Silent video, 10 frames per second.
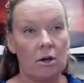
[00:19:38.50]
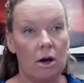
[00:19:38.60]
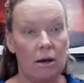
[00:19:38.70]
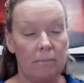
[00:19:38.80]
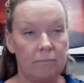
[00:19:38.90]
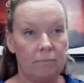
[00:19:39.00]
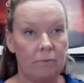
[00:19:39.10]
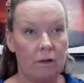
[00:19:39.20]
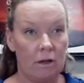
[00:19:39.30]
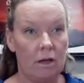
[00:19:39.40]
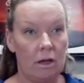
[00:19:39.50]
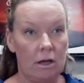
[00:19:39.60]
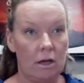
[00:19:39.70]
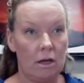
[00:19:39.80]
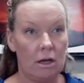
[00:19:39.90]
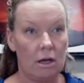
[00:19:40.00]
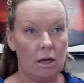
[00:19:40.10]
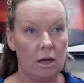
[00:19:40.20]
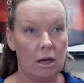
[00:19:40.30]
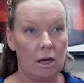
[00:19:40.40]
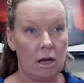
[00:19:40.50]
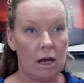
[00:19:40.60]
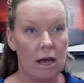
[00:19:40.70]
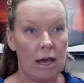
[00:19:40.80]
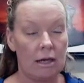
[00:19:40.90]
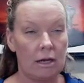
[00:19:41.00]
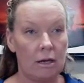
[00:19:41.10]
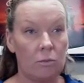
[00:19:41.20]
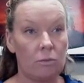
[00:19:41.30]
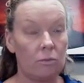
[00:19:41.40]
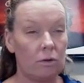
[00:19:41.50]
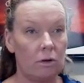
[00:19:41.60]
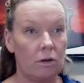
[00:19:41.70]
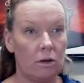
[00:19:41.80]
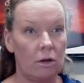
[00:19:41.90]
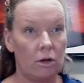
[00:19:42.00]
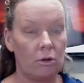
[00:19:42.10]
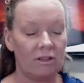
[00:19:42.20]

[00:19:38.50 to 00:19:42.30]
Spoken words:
I'll just go right to the water, right? Just keep a glass of water around.